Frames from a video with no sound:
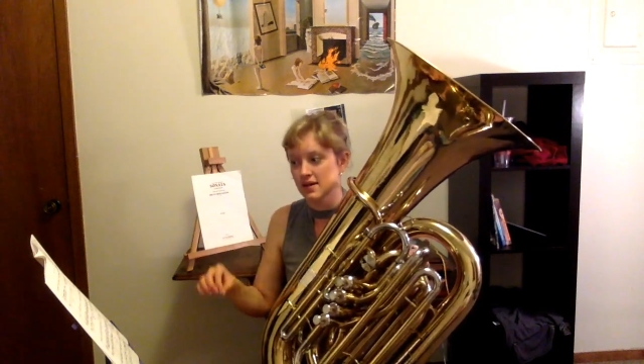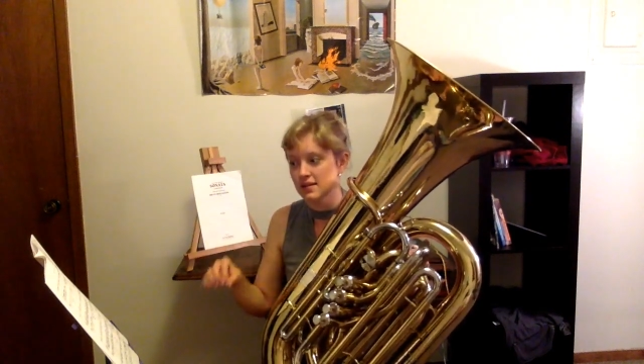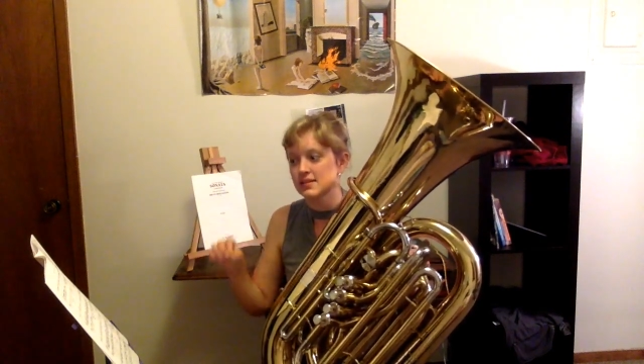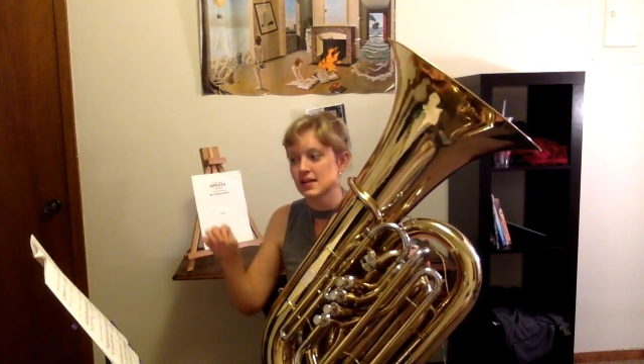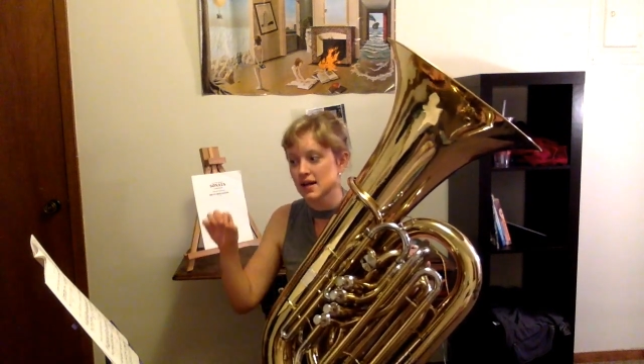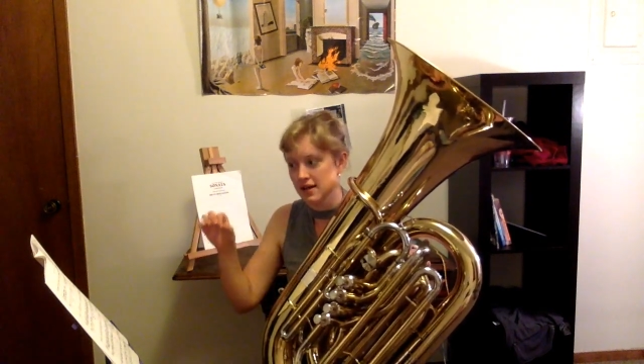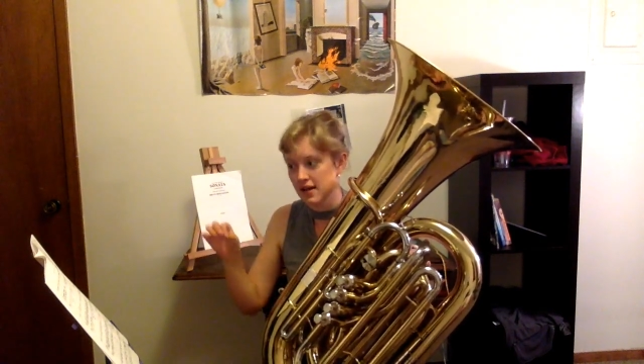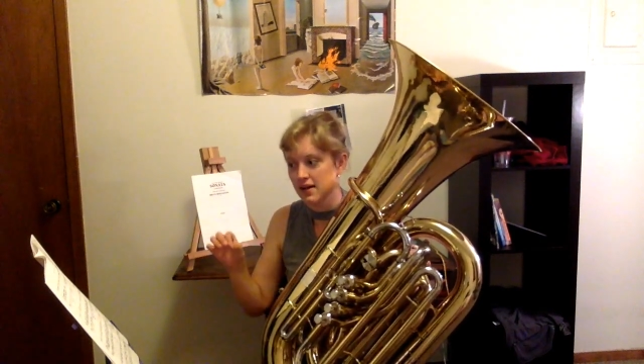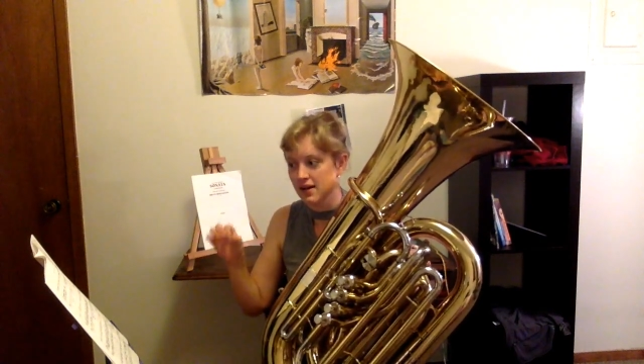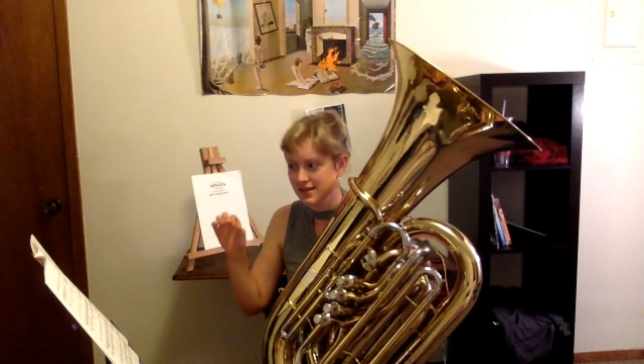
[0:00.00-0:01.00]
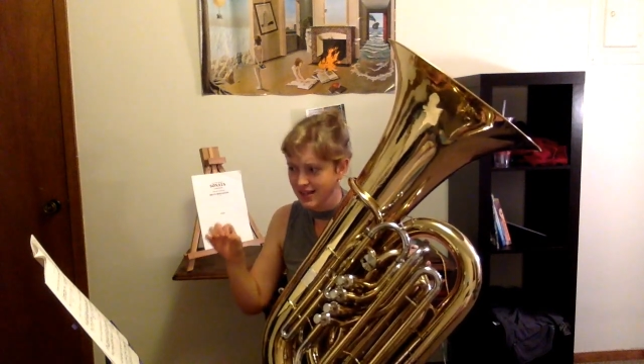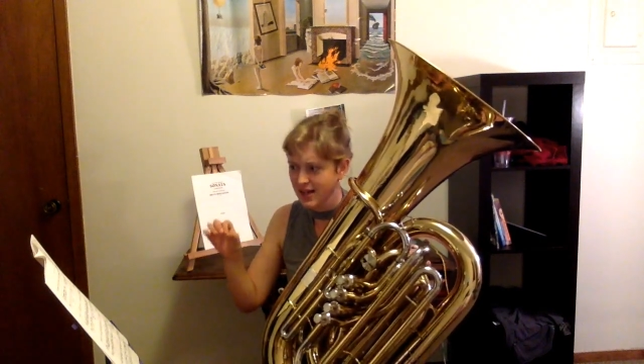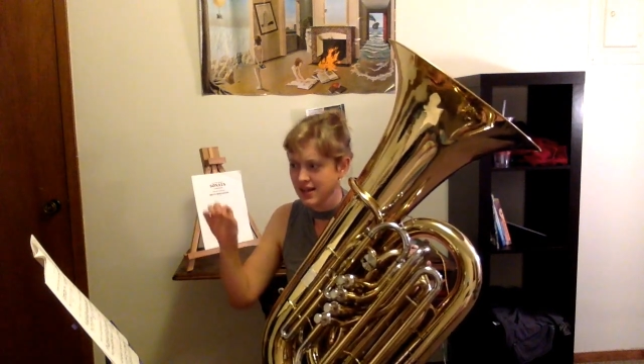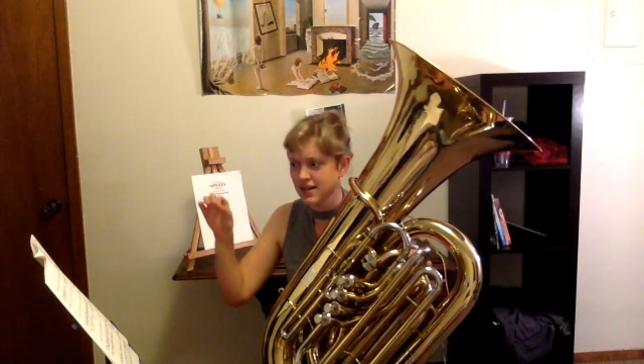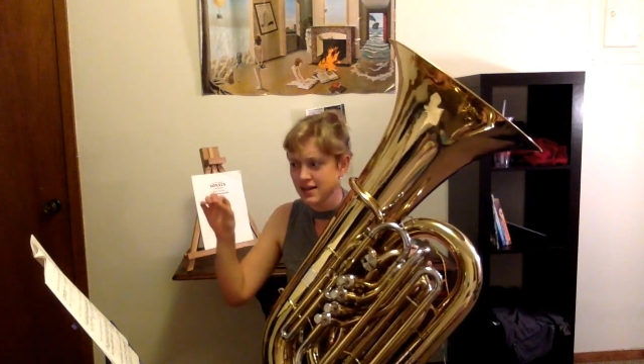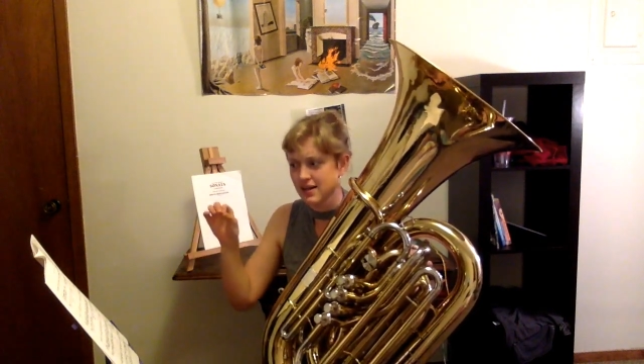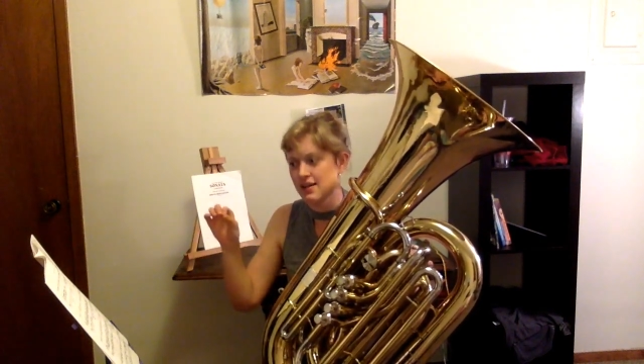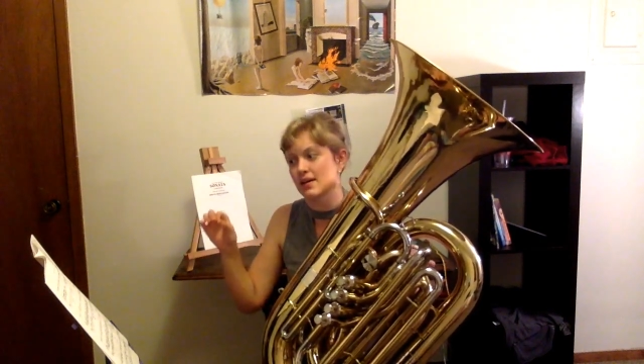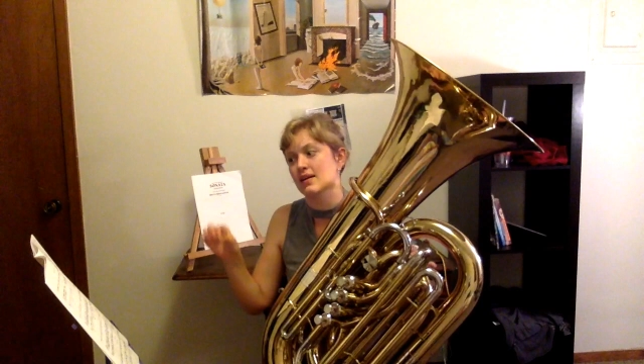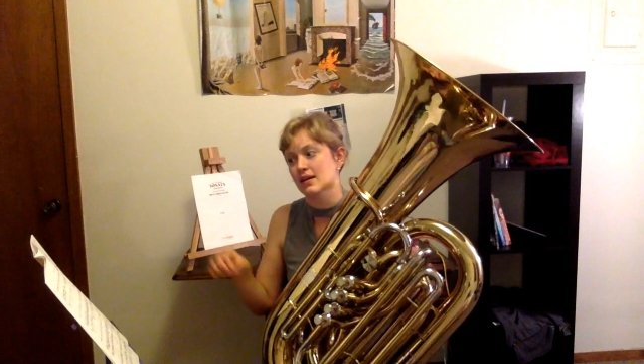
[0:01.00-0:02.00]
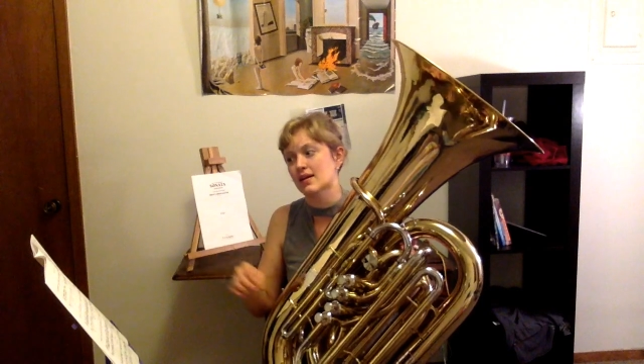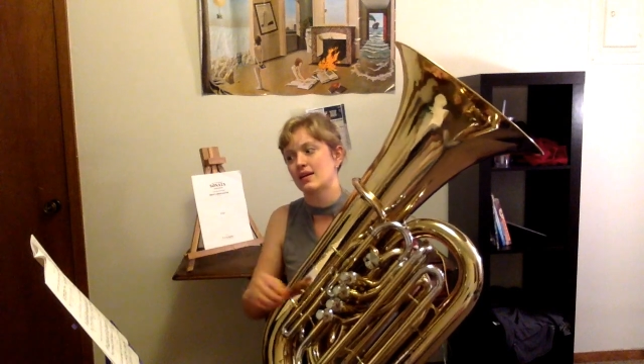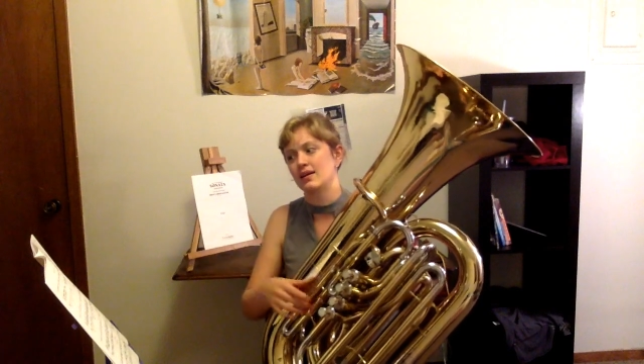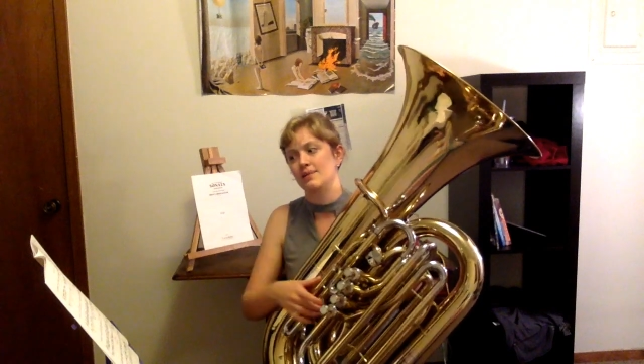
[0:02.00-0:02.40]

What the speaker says: da da da da da da da.